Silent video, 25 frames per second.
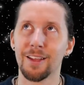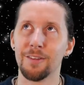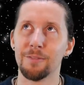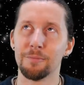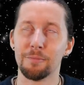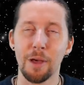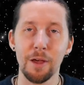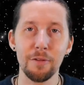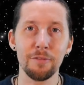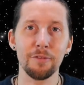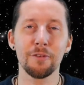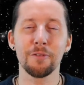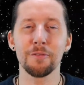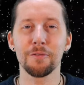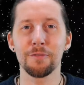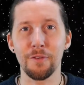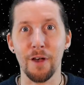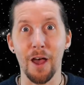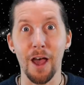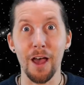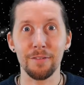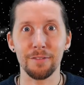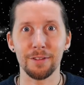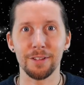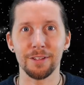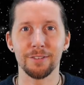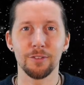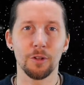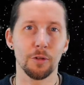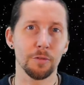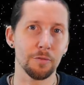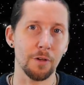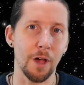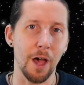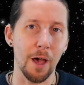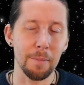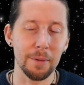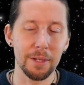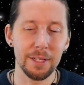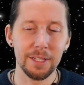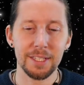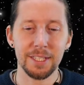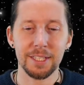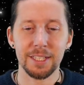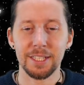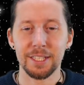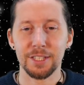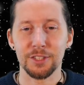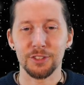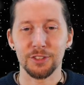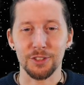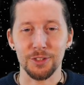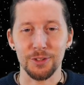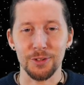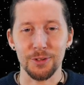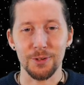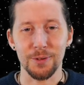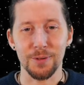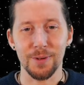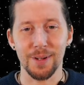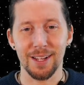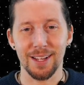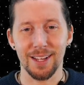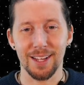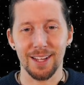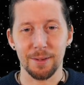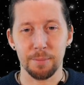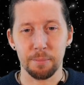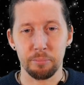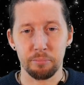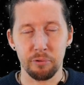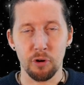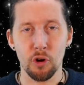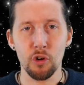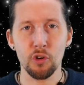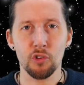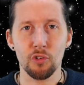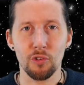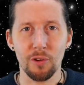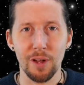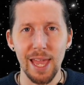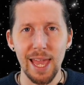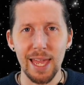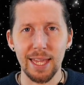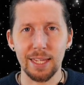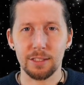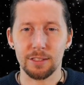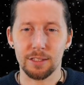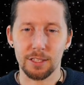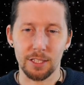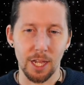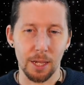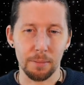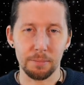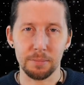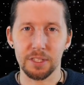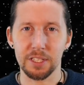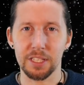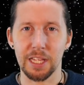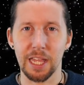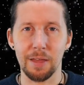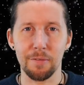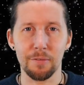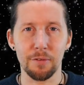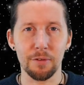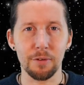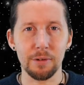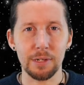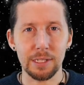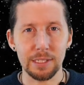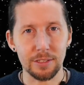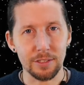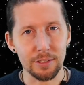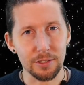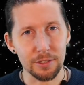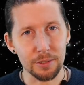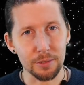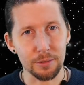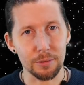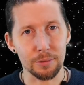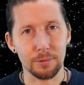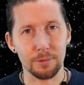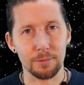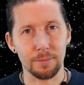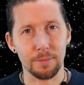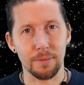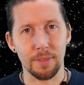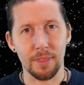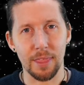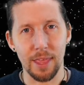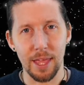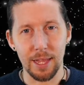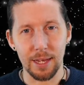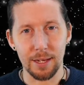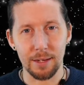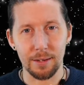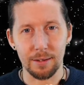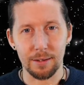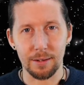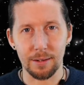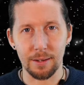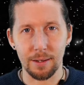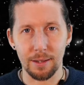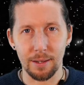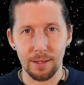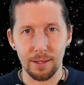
mother and father, not farmer, to procreate, to come together and to then